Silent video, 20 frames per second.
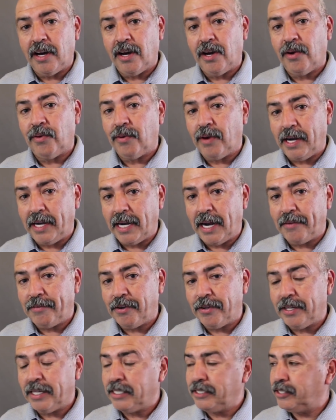right after
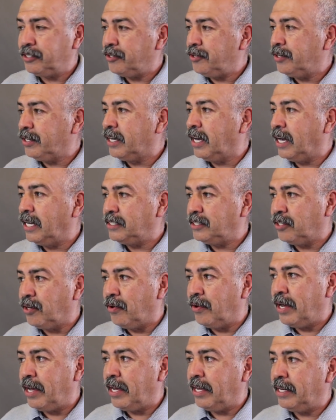this. So you guys go
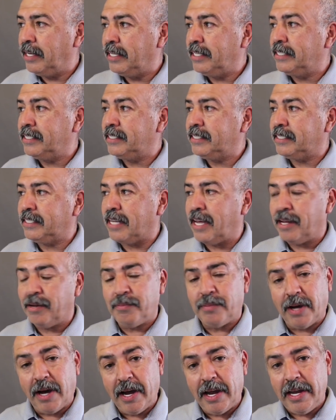ahead and stand
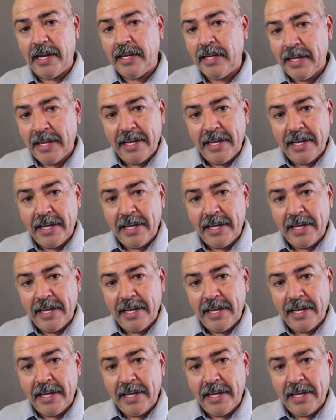by